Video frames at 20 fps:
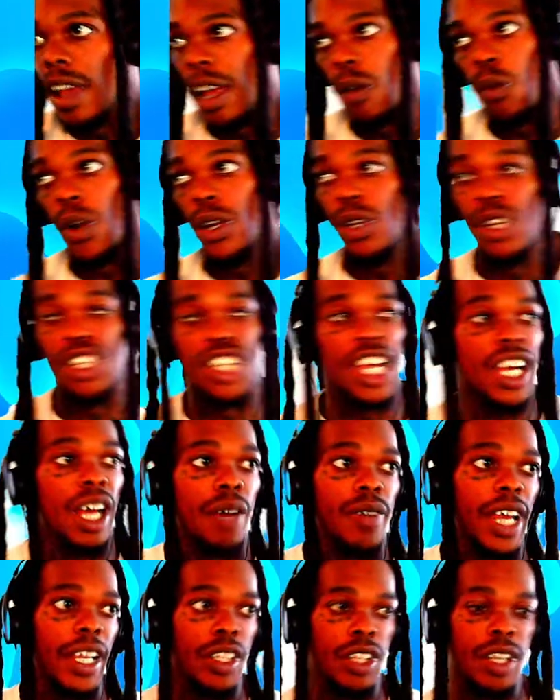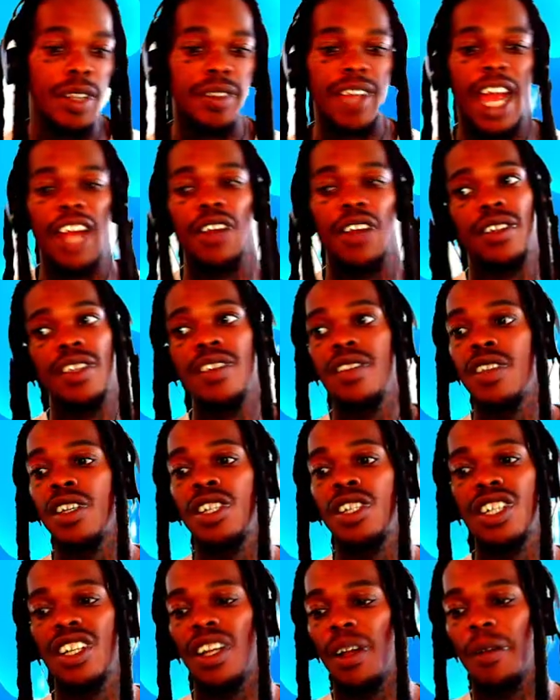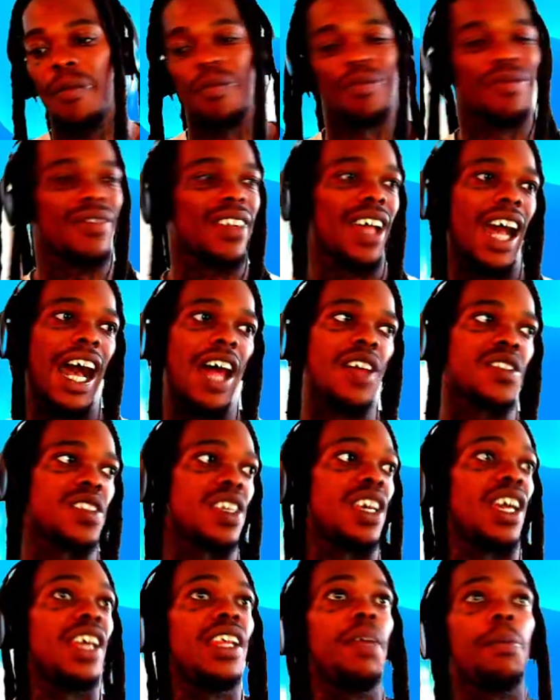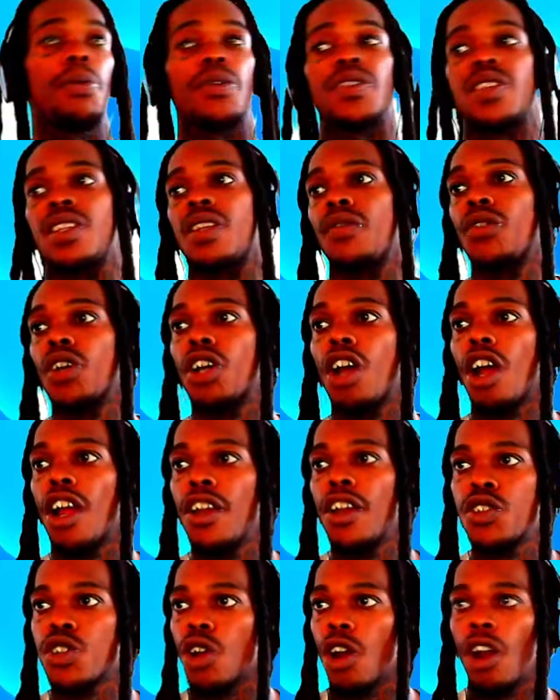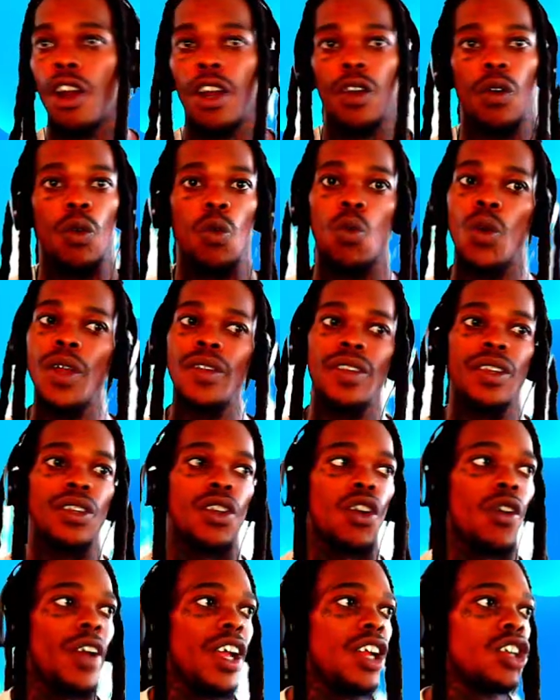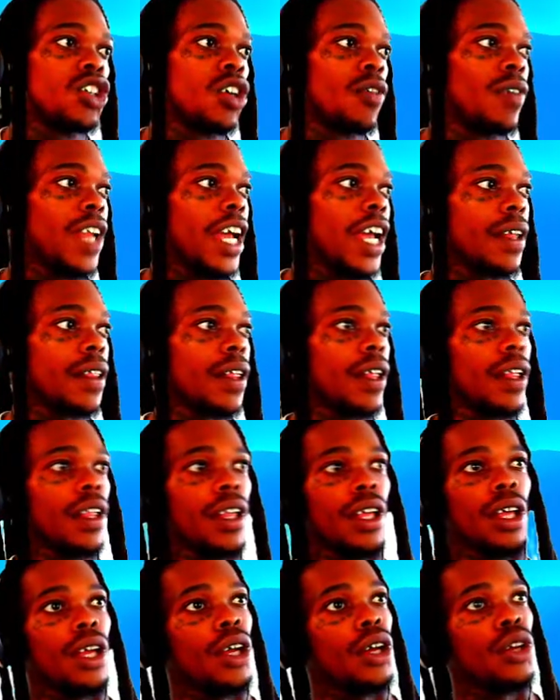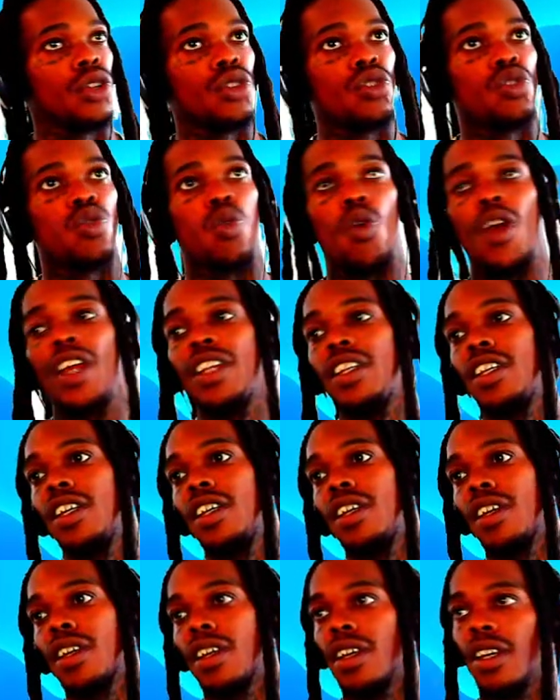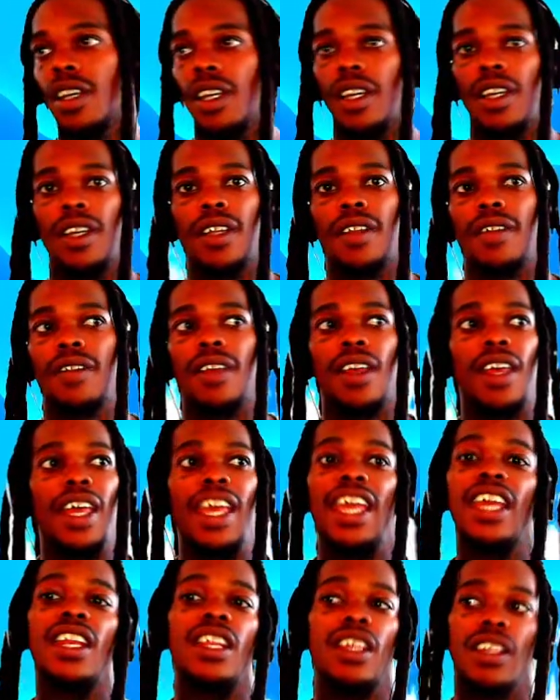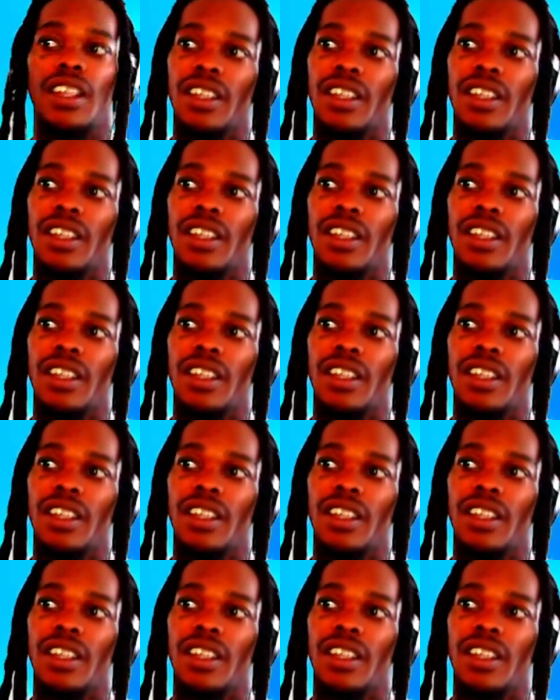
when you check out like the entire TCG, I'll say 80% of the cards are within the range of like 20 to 80.